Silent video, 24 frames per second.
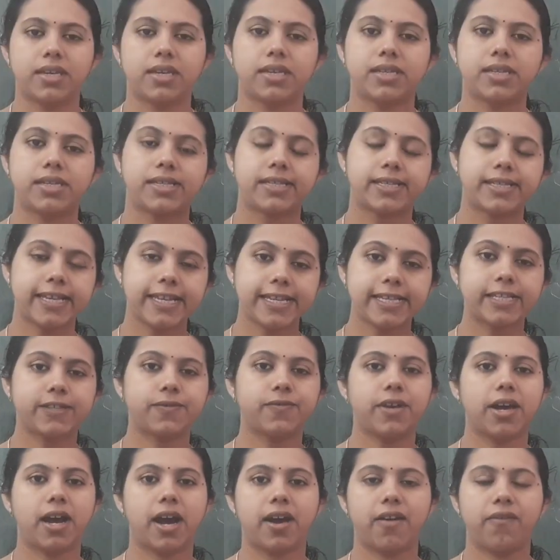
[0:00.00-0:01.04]
Since
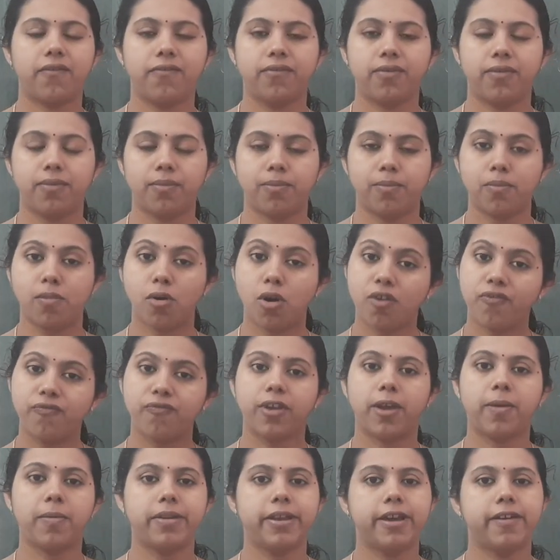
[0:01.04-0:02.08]
we are more
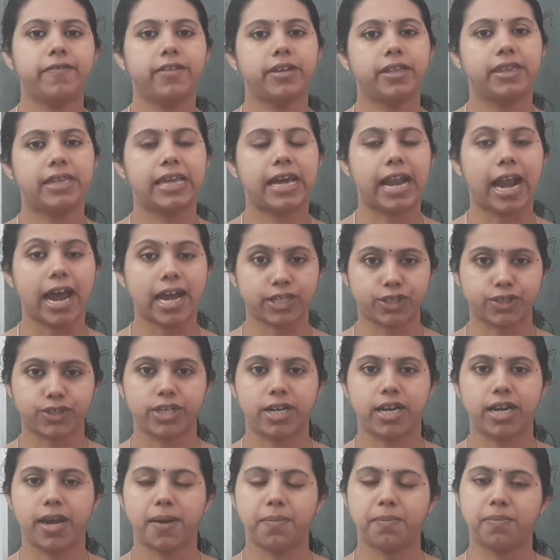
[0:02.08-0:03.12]
familiar with the
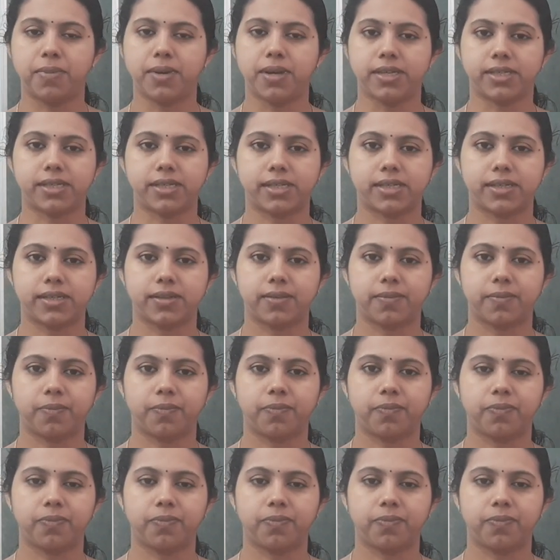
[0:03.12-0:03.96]
rational numbers,